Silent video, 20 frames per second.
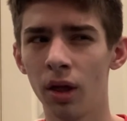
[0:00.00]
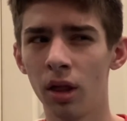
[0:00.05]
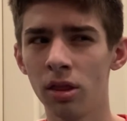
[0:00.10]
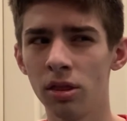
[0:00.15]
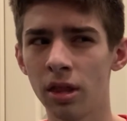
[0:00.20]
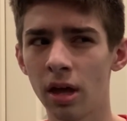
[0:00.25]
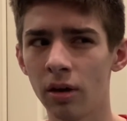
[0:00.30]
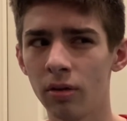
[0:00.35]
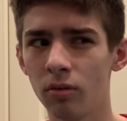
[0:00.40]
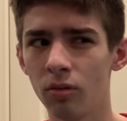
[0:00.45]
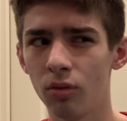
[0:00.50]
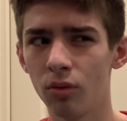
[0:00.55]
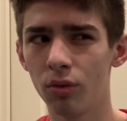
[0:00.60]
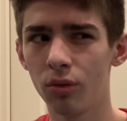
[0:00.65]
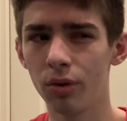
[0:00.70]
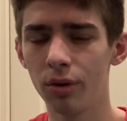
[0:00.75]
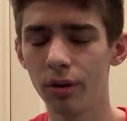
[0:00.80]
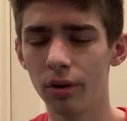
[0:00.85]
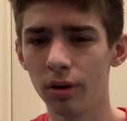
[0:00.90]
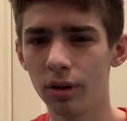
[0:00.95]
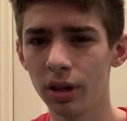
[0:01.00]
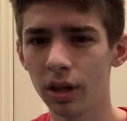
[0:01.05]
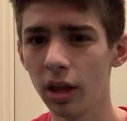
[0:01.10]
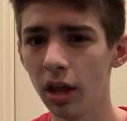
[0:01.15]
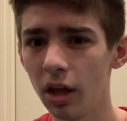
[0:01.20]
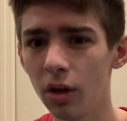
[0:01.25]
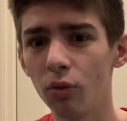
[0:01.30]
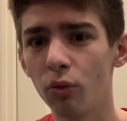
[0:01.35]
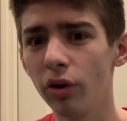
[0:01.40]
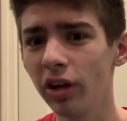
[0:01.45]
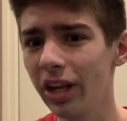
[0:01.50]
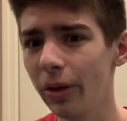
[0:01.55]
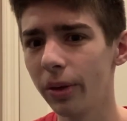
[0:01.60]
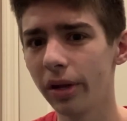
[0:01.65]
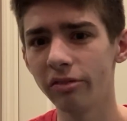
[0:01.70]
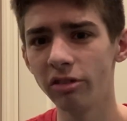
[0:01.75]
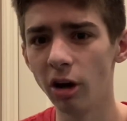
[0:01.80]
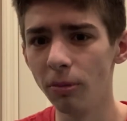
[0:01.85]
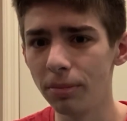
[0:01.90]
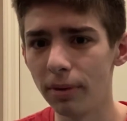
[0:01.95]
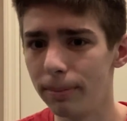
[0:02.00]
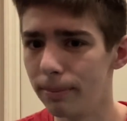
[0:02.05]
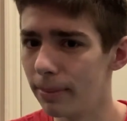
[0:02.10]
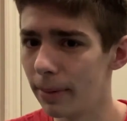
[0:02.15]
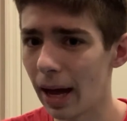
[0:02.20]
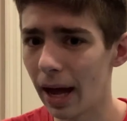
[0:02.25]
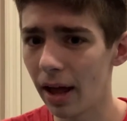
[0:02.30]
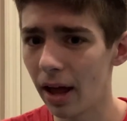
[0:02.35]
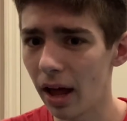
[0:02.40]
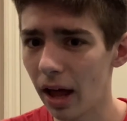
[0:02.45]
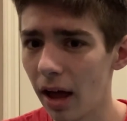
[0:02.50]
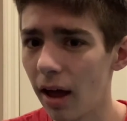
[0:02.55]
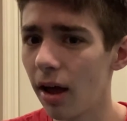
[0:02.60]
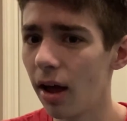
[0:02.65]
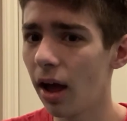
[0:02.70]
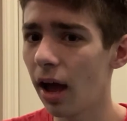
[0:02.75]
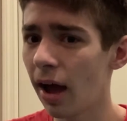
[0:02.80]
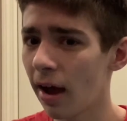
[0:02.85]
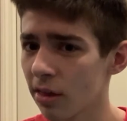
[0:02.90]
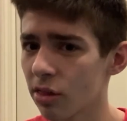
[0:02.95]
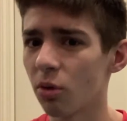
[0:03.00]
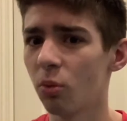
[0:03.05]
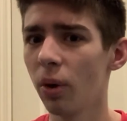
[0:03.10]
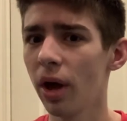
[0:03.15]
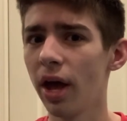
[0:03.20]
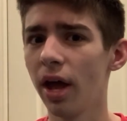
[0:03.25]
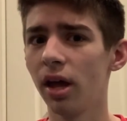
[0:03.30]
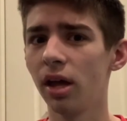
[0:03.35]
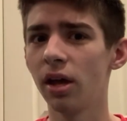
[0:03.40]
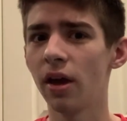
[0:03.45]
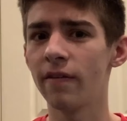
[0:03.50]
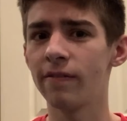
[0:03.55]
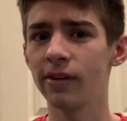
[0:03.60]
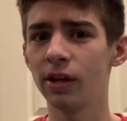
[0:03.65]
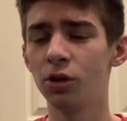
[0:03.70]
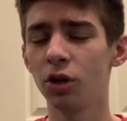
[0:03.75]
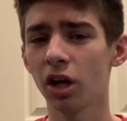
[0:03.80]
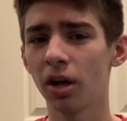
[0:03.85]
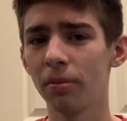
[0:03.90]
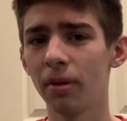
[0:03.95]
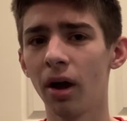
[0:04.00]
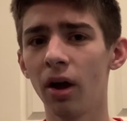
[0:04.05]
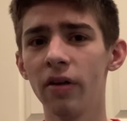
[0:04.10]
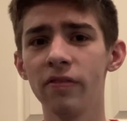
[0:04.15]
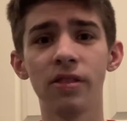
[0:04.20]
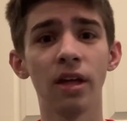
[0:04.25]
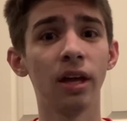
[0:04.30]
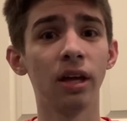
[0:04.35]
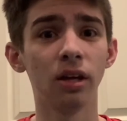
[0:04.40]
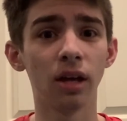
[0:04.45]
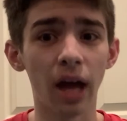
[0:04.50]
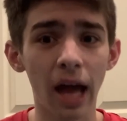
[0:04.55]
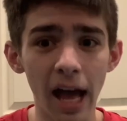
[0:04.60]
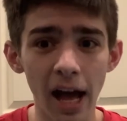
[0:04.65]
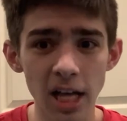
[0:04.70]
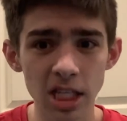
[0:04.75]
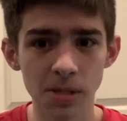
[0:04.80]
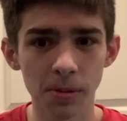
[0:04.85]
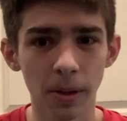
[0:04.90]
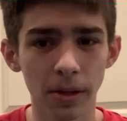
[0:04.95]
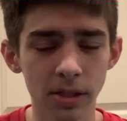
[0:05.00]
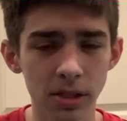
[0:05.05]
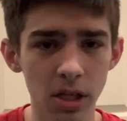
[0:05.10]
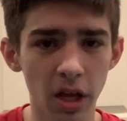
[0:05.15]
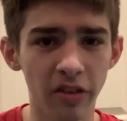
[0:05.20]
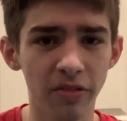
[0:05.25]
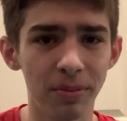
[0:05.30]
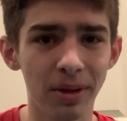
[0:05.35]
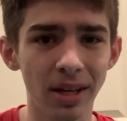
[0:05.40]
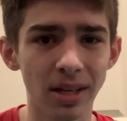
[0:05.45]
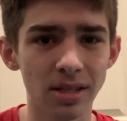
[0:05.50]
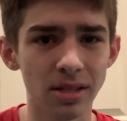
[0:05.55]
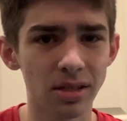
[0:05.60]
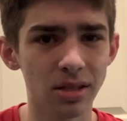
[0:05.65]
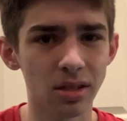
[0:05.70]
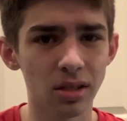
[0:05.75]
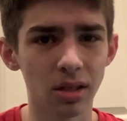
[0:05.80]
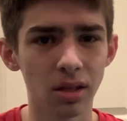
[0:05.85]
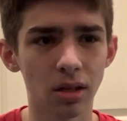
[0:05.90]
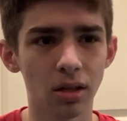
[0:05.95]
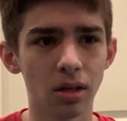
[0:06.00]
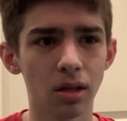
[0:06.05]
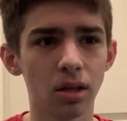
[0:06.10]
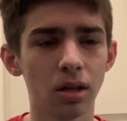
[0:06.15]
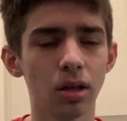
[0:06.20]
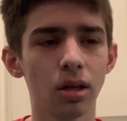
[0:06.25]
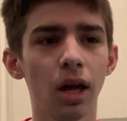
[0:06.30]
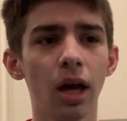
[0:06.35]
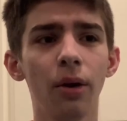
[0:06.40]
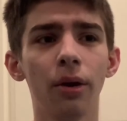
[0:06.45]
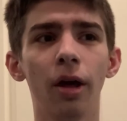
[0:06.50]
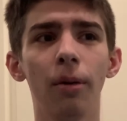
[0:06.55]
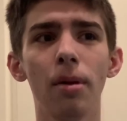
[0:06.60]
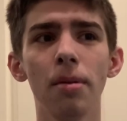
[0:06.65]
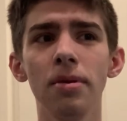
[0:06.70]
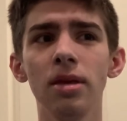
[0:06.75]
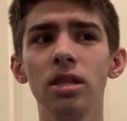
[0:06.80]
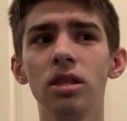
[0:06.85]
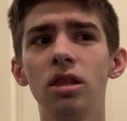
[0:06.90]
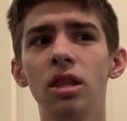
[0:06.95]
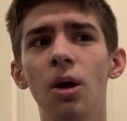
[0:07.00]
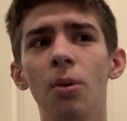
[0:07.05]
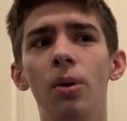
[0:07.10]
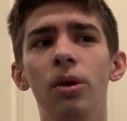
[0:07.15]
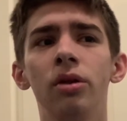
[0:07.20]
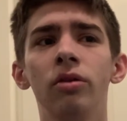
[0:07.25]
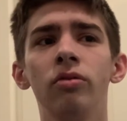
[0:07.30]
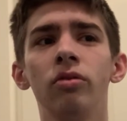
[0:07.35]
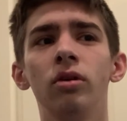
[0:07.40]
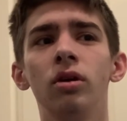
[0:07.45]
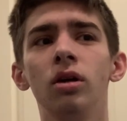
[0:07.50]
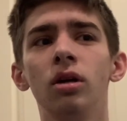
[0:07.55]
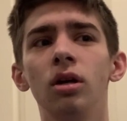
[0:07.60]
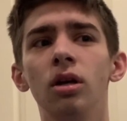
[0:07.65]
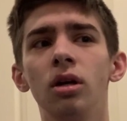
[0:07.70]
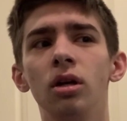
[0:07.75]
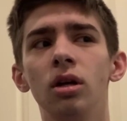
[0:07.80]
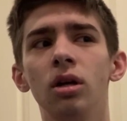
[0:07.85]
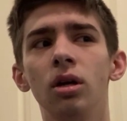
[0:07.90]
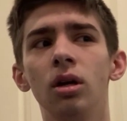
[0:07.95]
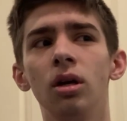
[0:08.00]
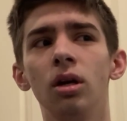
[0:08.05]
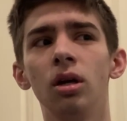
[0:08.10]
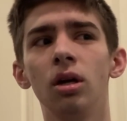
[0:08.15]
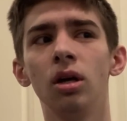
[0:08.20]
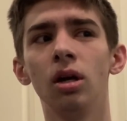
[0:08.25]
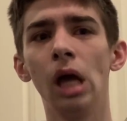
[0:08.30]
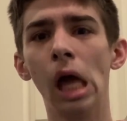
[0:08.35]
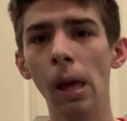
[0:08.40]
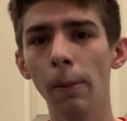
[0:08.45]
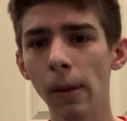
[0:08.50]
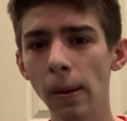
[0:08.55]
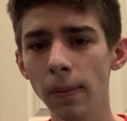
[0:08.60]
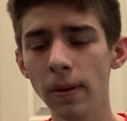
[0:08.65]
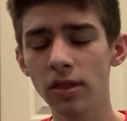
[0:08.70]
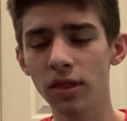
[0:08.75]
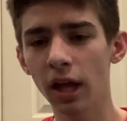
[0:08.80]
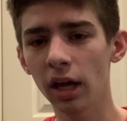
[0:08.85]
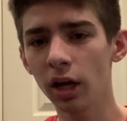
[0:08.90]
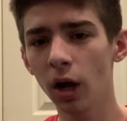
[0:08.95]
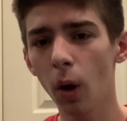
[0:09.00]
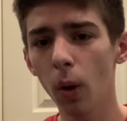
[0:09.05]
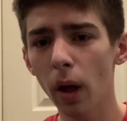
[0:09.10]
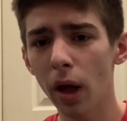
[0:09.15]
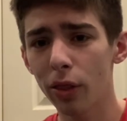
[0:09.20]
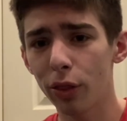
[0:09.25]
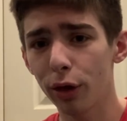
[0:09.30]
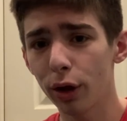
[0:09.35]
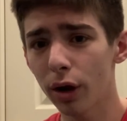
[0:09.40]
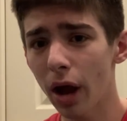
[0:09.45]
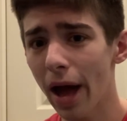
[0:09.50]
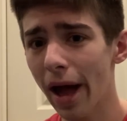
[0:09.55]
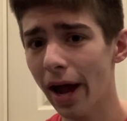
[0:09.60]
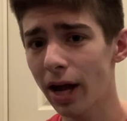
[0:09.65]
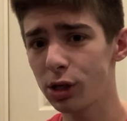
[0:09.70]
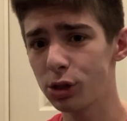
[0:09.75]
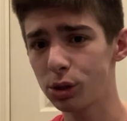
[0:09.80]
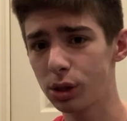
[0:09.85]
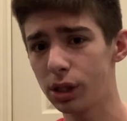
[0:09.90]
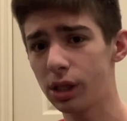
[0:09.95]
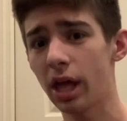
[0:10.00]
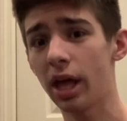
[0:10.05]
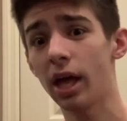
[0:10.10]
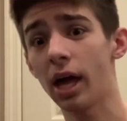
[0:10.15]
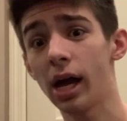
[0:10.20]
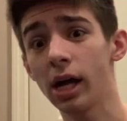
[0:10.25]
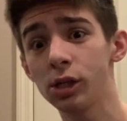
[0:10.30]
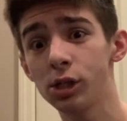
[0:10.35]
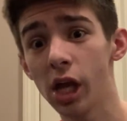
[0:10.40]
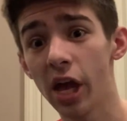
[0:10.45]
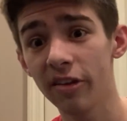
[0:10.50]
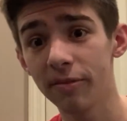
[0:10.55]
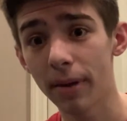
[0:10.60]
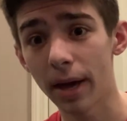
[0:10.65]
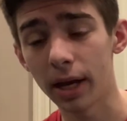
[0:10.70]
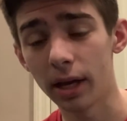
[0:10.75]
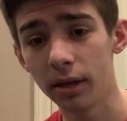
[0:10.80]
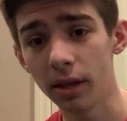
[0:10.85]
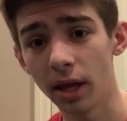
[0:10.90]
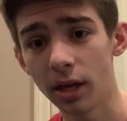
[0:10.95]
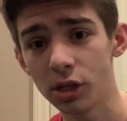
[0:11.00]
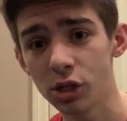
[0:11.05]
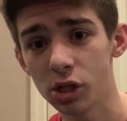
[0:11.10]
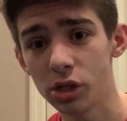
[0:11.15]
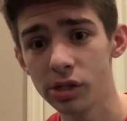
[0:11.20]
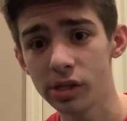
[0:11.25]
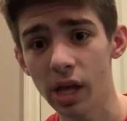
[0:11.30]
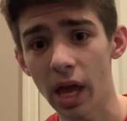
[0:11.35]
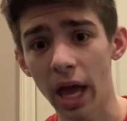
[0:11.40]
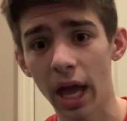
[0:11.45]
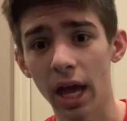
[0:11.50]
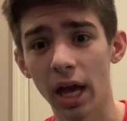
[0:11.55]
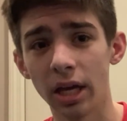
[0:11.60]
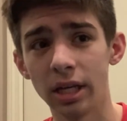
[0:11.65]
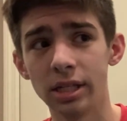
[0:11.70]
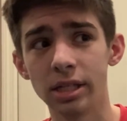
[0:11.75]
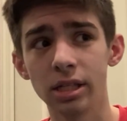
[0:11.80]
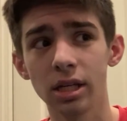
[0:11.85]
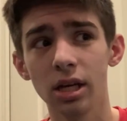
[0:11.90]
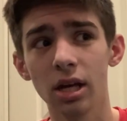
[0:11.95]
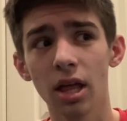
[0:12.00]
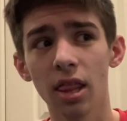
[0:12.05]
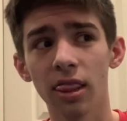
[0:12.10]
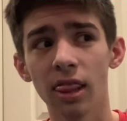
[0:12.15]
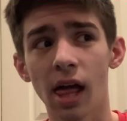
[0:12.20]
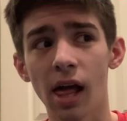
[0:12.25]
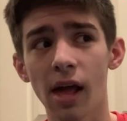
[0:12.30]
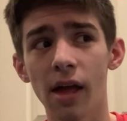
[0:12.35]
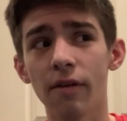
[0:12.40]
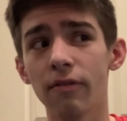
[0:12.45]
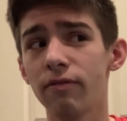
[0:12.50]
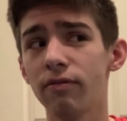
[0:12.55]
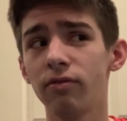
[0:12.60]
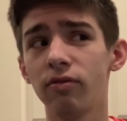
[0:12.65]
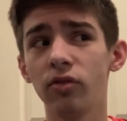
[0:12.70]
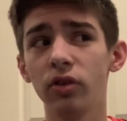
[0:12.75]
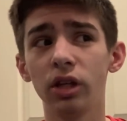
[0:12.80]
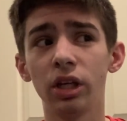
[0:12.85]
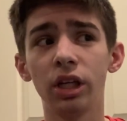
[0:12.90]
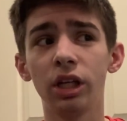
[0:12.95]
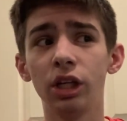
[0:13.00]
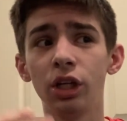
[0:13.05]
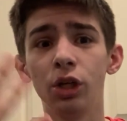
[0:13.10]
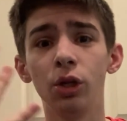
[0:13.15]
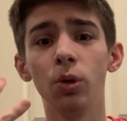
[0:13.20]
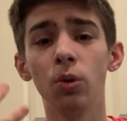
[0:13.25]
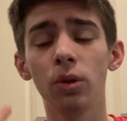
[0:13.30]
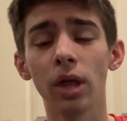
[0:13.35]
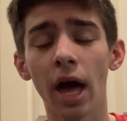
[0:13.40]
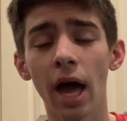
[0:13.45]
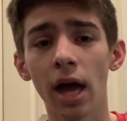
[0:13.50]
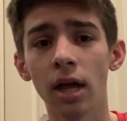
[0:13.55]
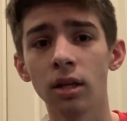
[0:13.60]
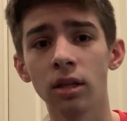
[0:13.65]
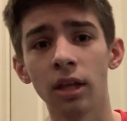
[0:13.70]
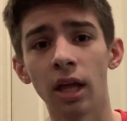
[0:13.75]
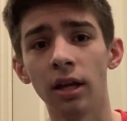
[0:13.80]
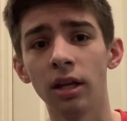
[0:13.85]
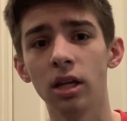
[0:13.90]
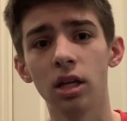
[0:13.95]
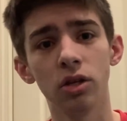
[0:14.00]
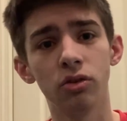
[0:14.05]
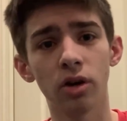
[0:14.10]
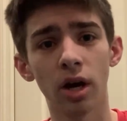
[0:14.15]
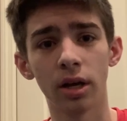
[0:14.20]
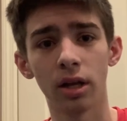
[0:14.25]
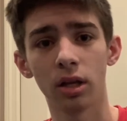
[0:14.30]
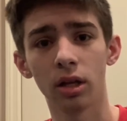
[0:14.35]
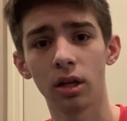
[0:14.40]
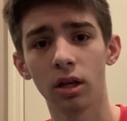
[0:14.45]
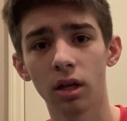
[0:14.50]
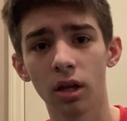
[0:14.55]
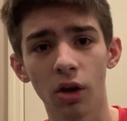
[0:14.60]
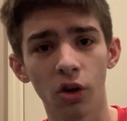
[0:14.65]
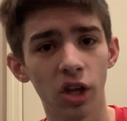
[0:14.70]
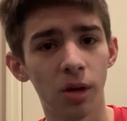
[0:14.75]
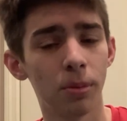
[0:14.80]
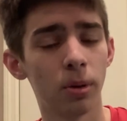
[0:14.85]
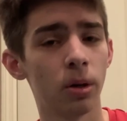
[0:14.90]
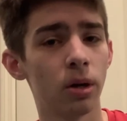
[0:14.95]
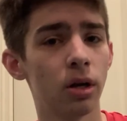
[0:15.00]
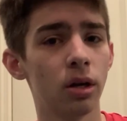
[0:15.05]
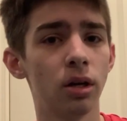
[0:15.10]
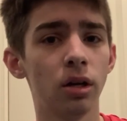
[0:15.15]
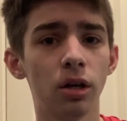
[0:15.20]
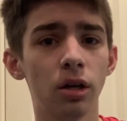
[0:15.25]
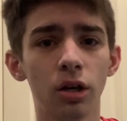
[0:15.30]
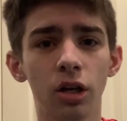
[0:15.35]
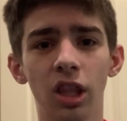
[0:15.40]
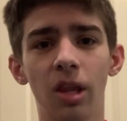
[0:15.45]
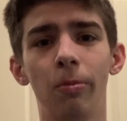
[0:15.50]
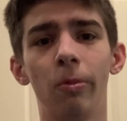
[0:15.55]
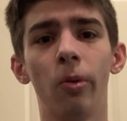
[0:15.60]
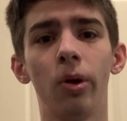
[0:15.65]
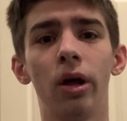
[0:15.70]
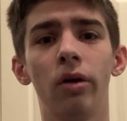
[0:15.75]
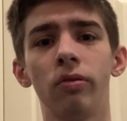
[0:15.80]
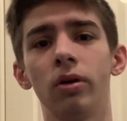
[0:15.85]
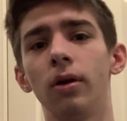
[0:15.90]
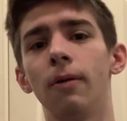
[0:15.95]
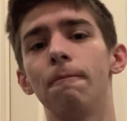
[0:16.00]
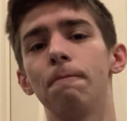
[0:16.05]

It really would have helped him either way if they took him out, if they asked him about stuff, because I don't know, maybe they would have, maybe they know that they actually have bad intentions, and that if he knew that, then he'd try to kill them or hurt them or whatever.